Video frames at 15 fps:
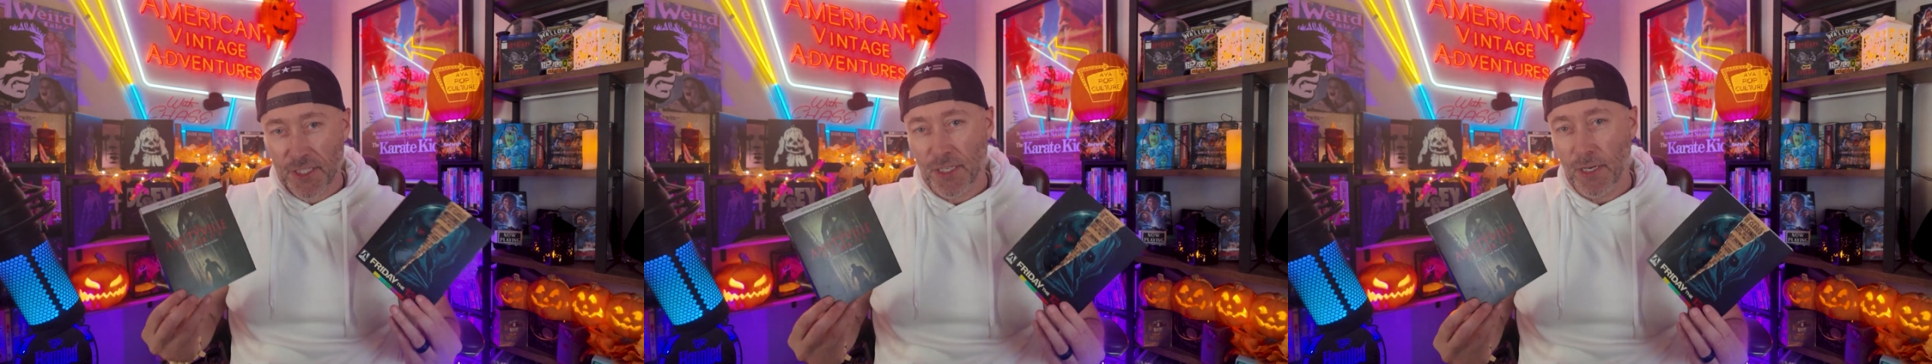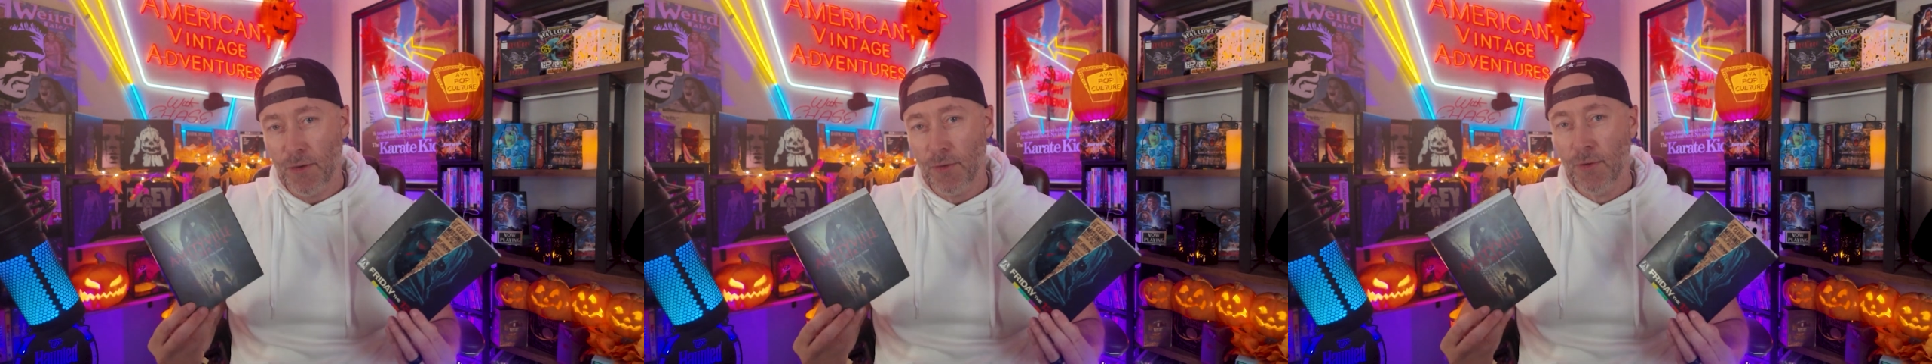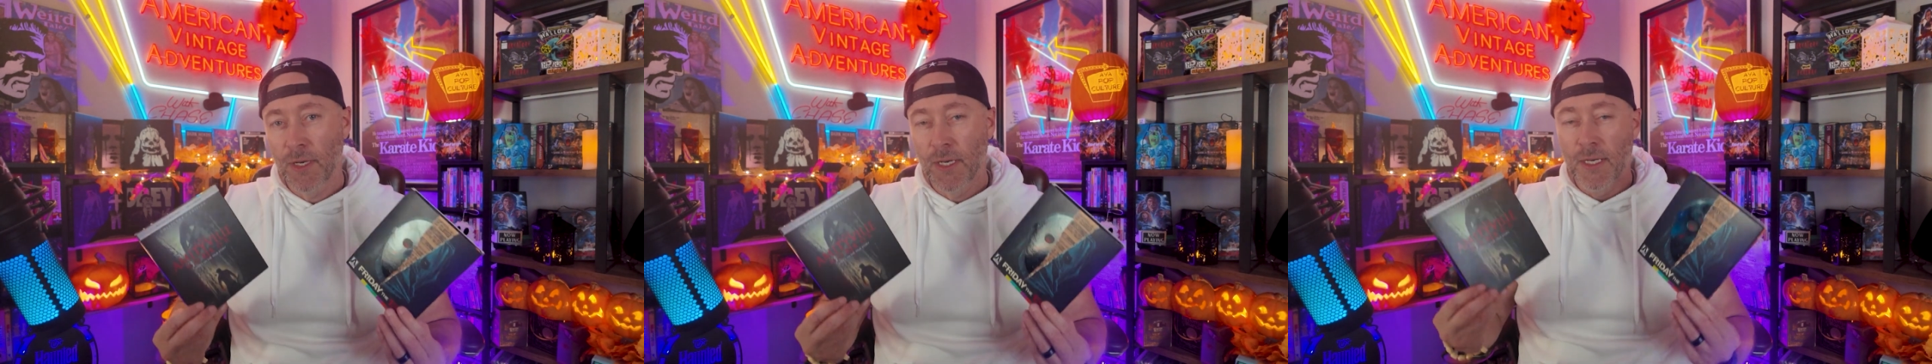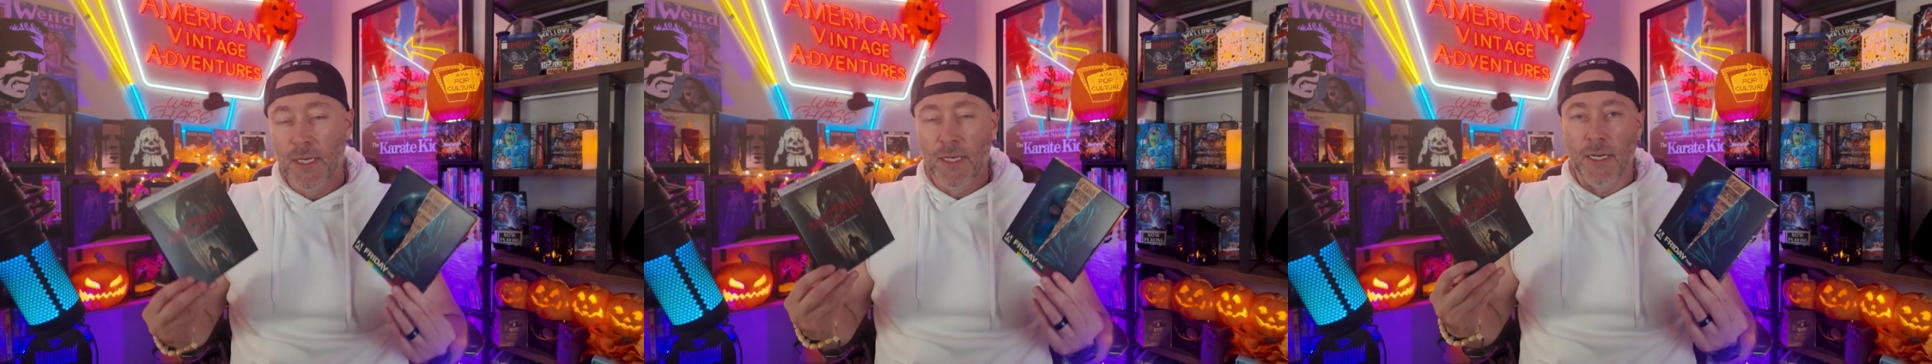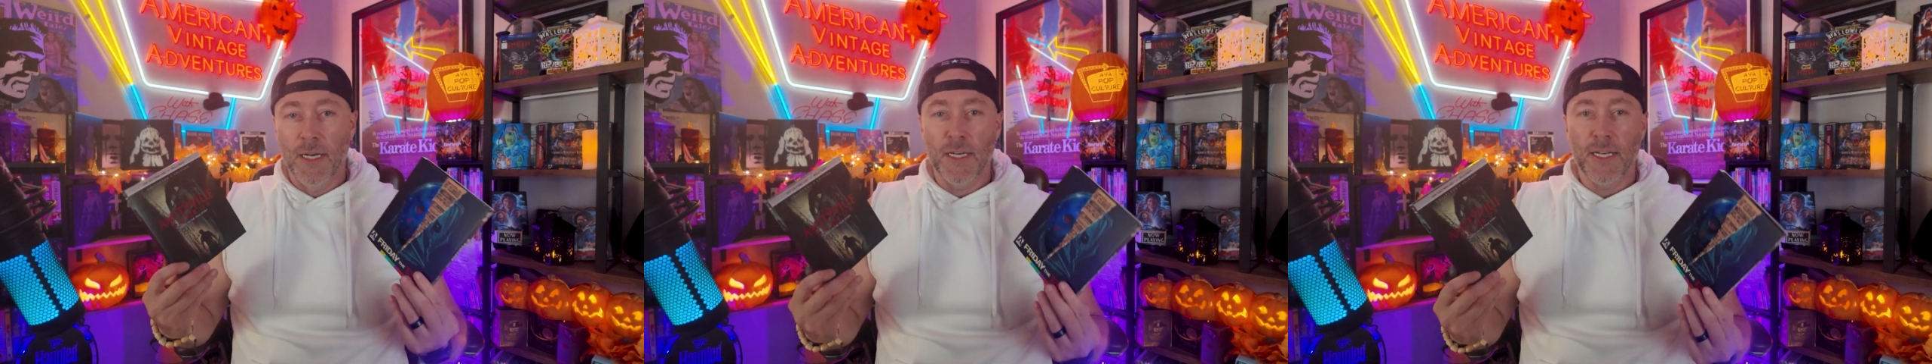So
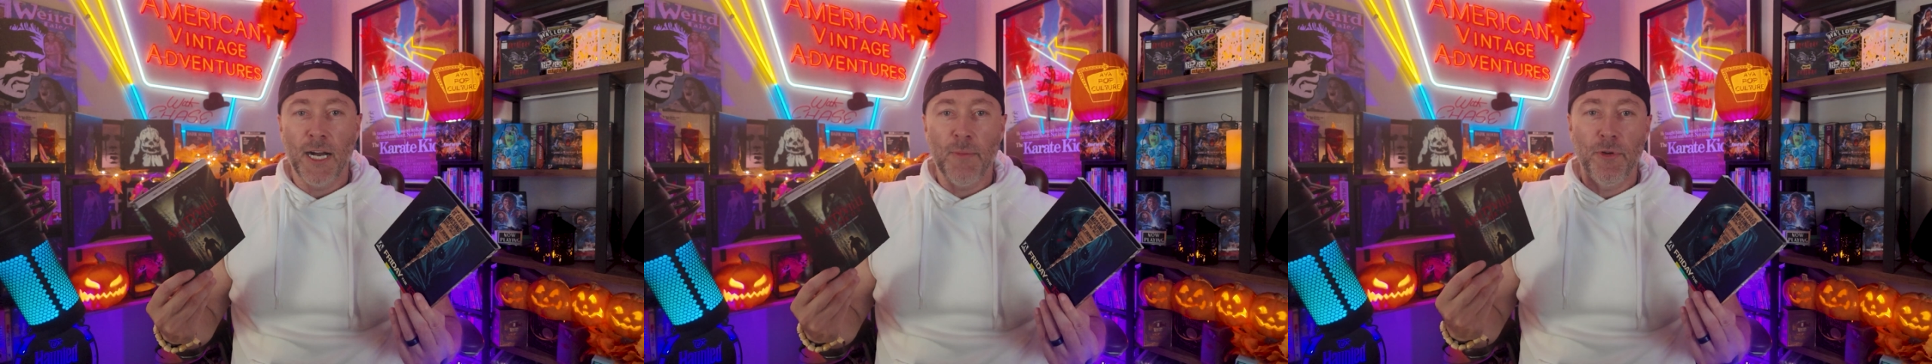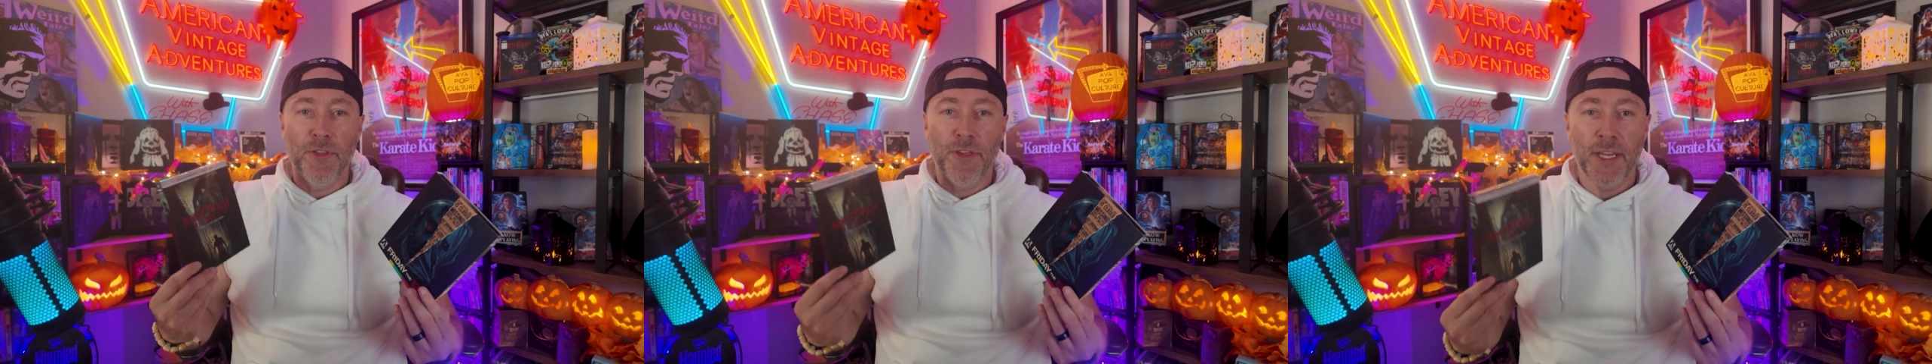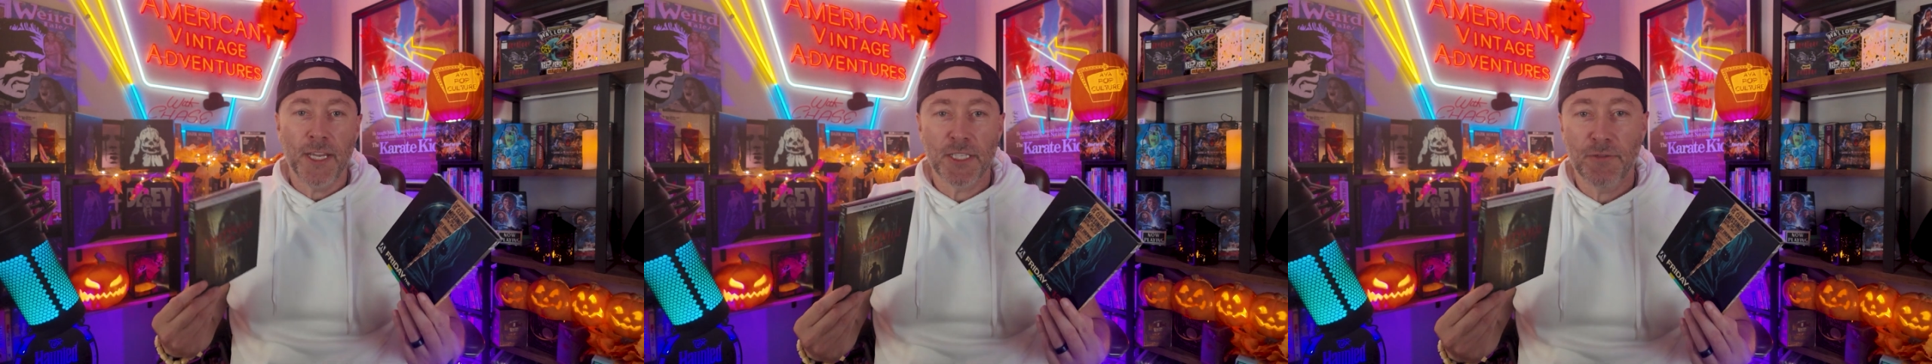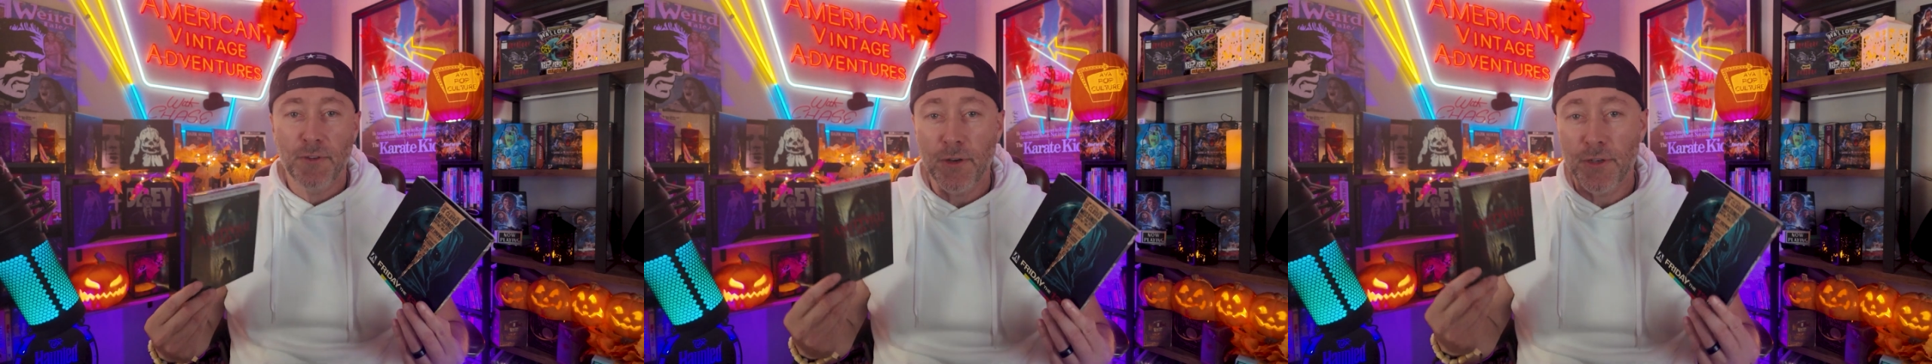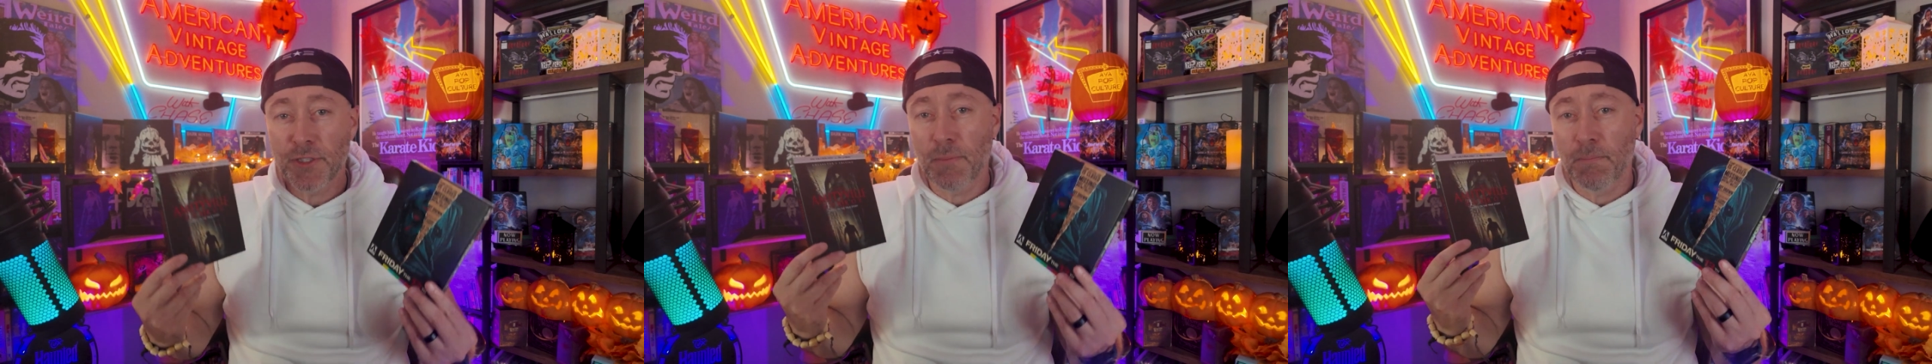a couple things
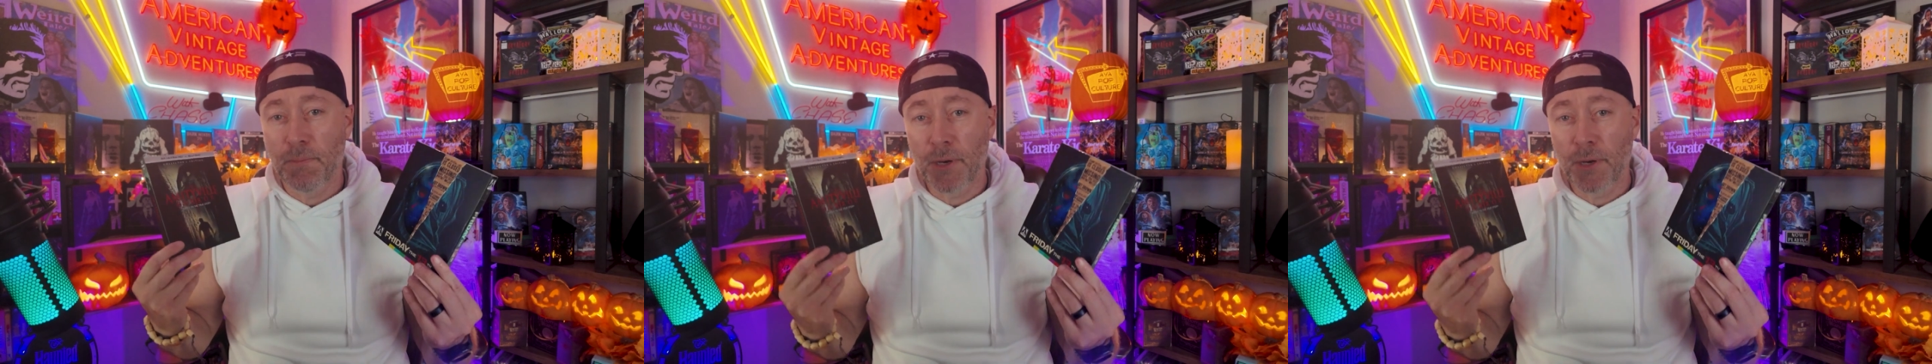first.